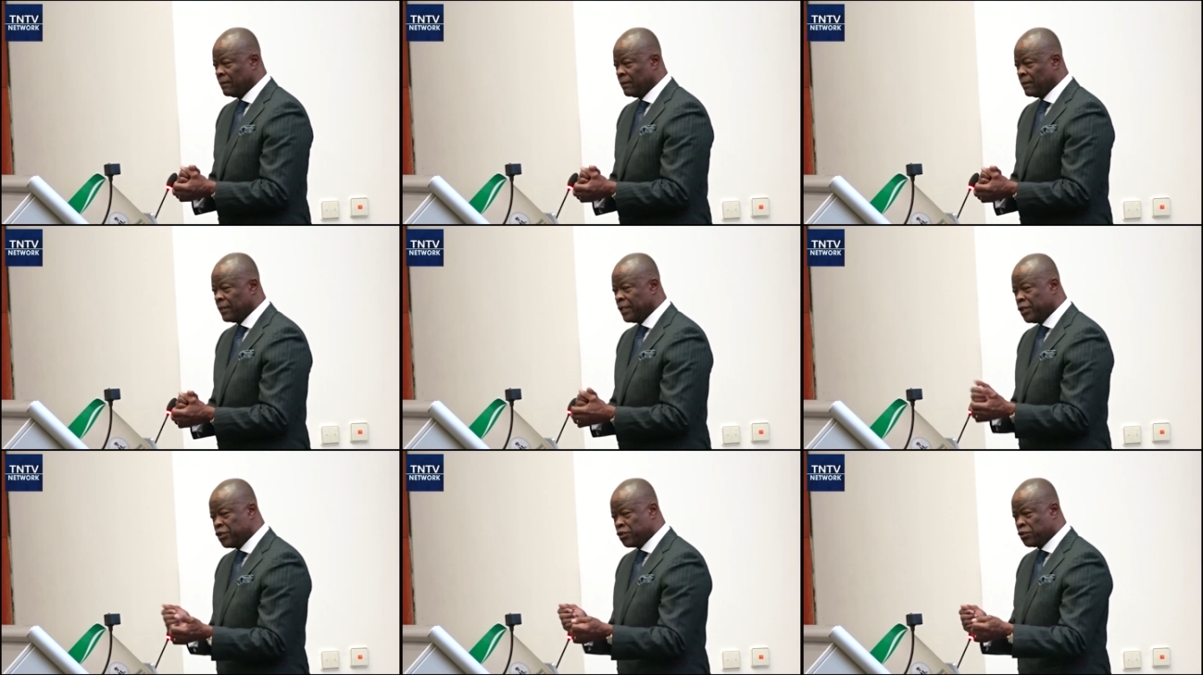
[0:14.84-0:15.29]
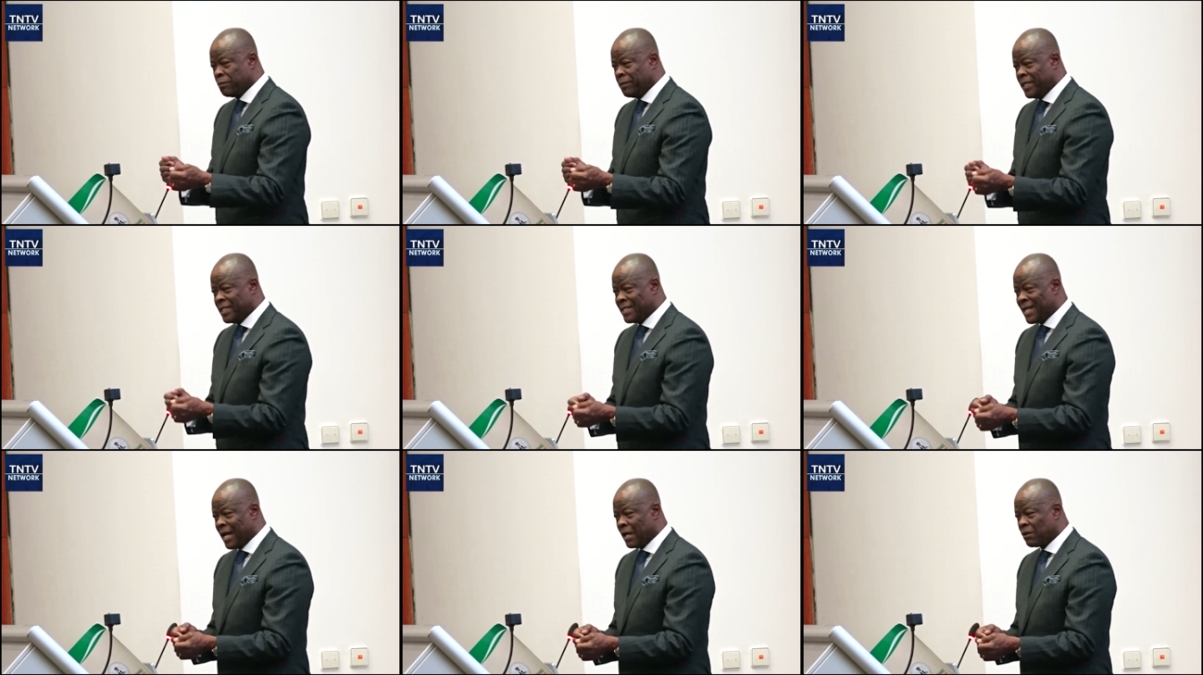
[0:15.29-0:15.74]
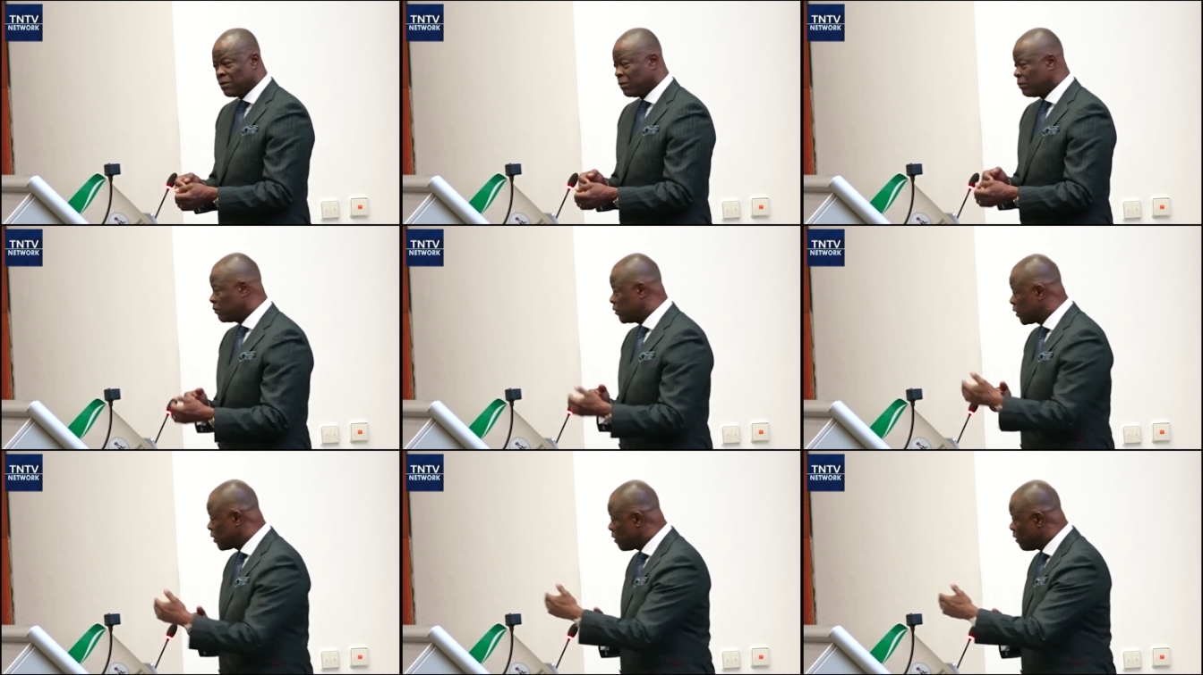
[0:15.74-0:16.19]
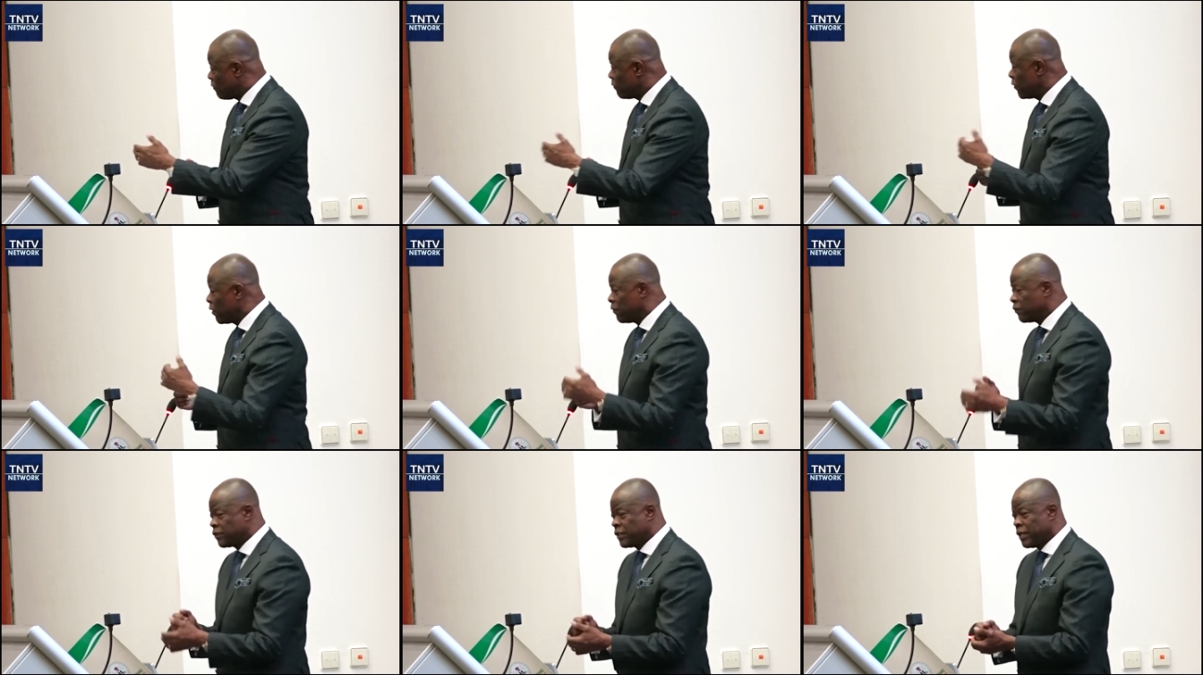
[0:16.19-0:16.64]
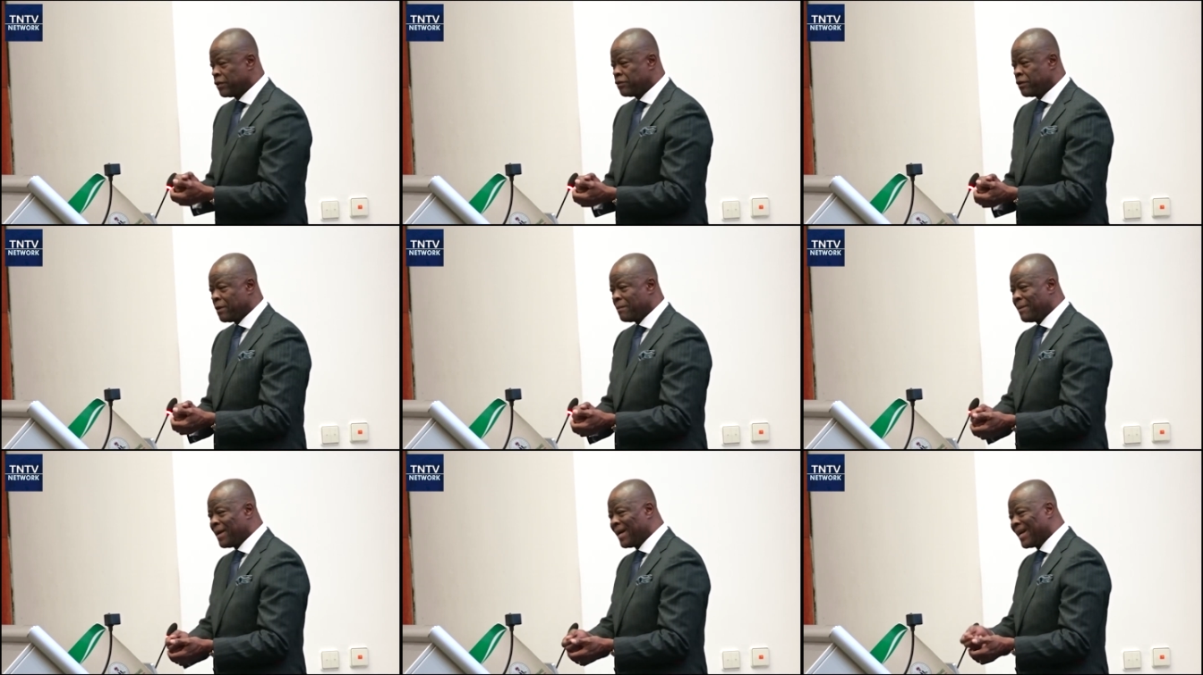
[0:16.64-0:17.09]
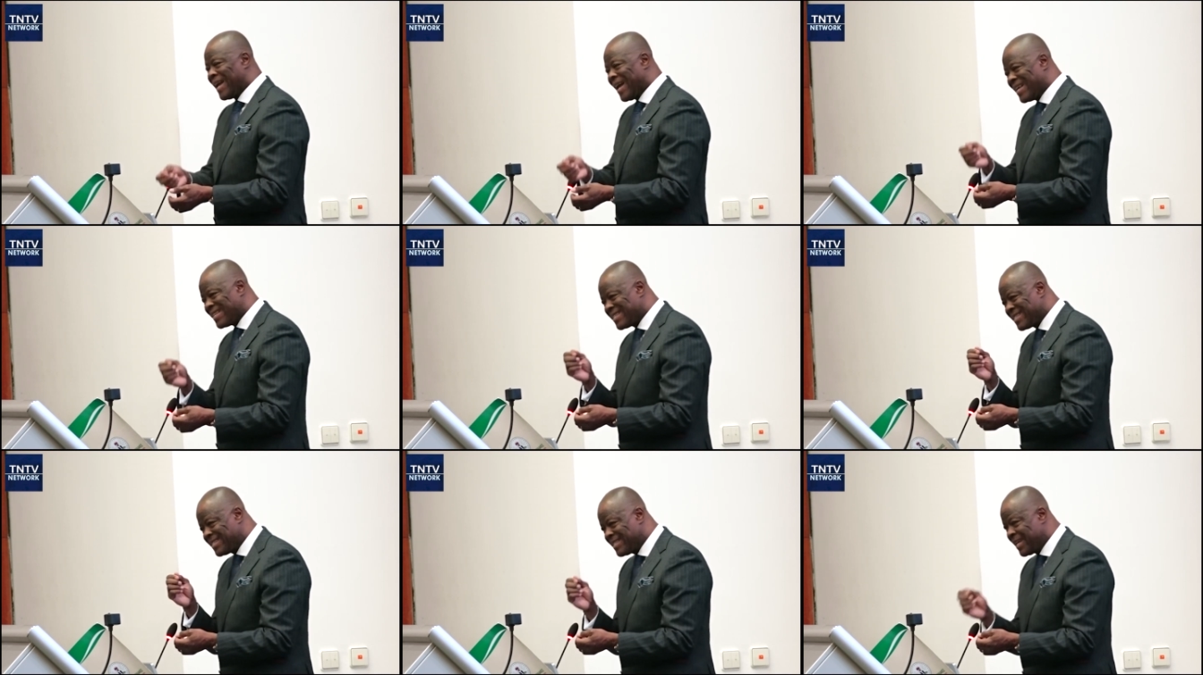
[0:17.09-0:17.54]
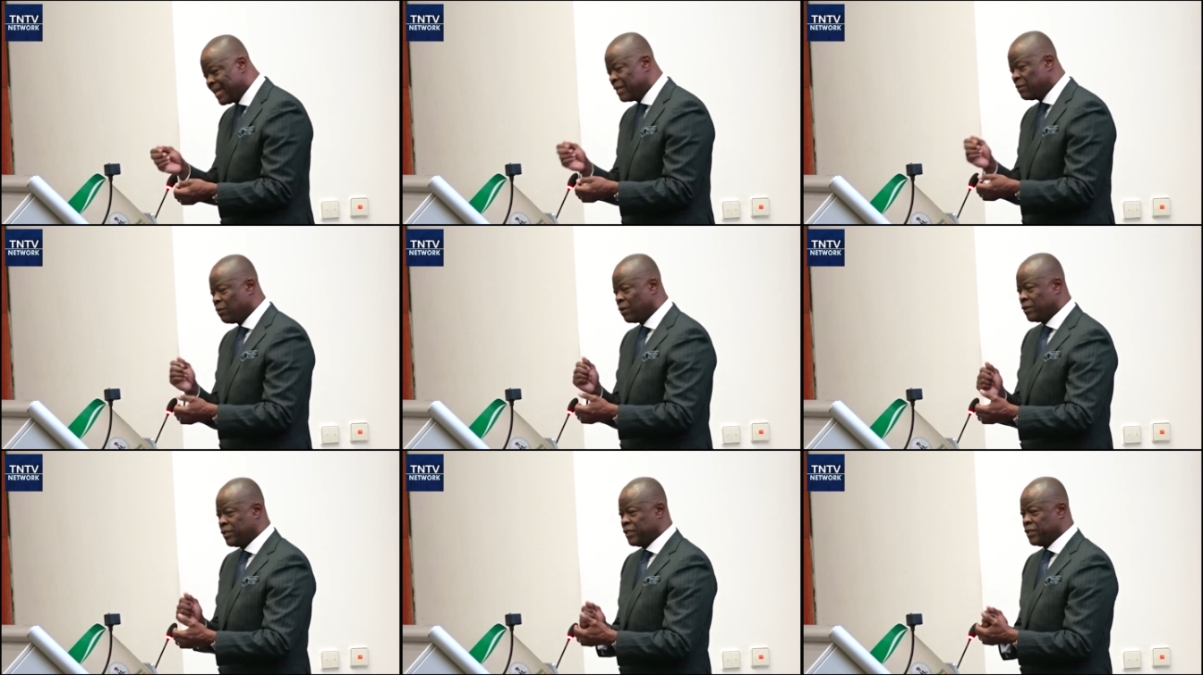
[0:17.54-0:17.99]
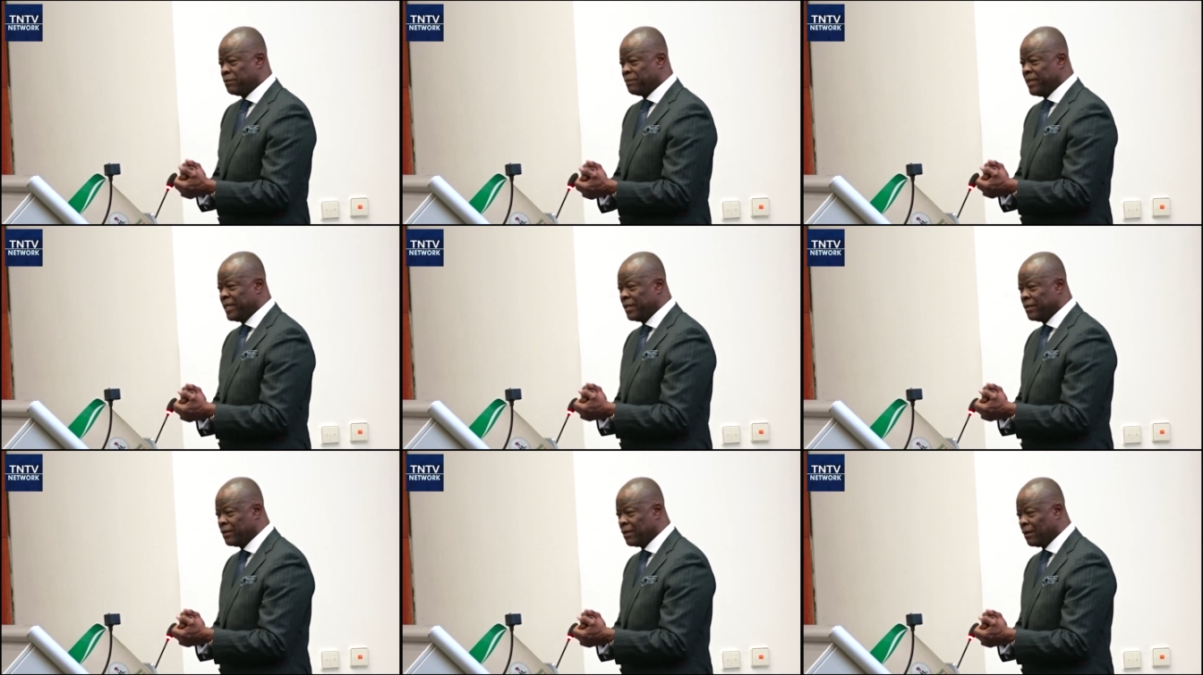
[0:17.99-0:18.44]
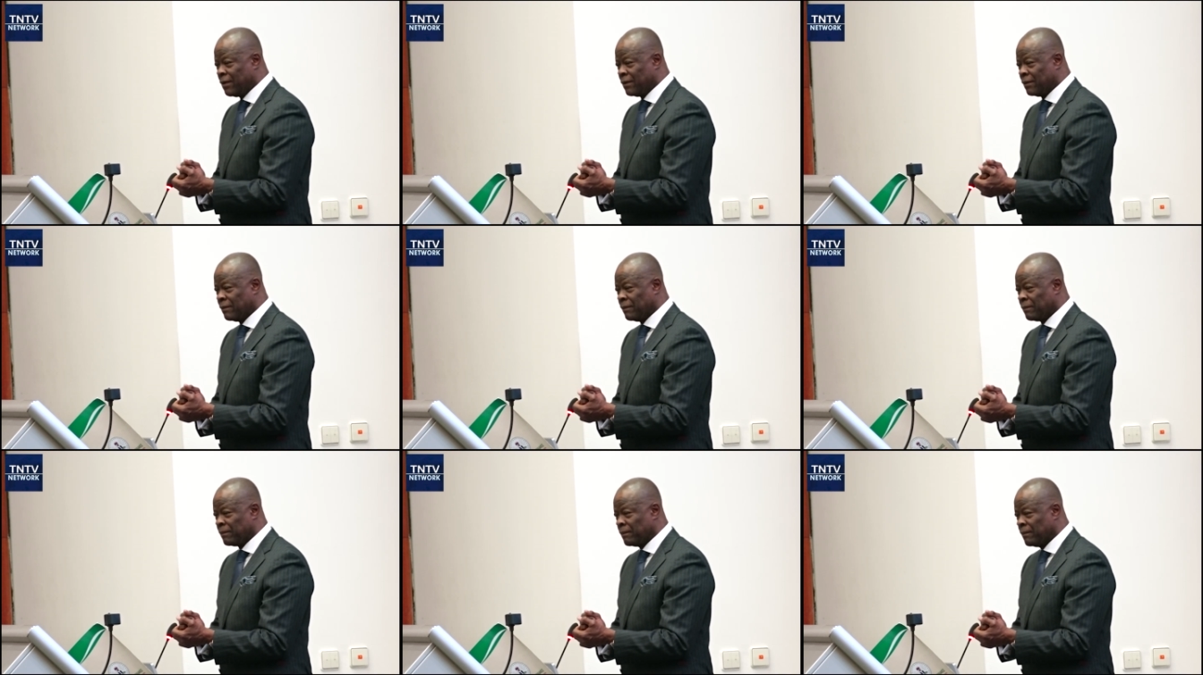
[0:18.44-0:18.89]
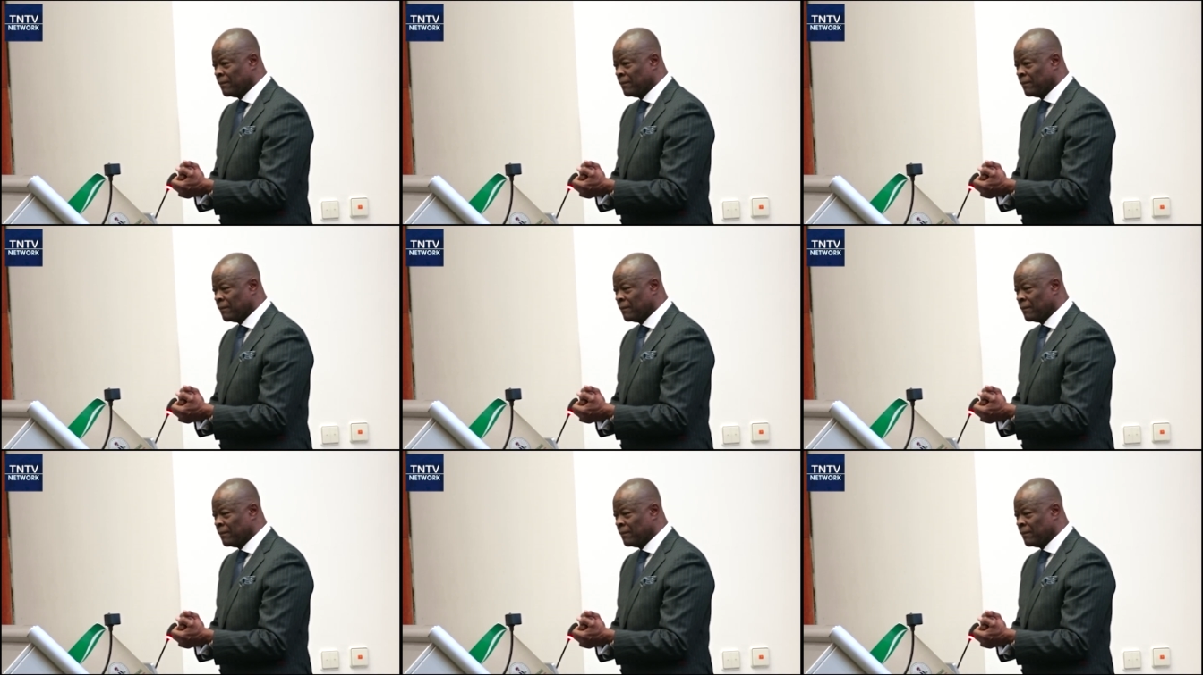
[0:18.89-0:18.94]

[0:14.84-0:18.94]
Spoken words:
needs to be tackled. The governor of Central Bank has said what is being done.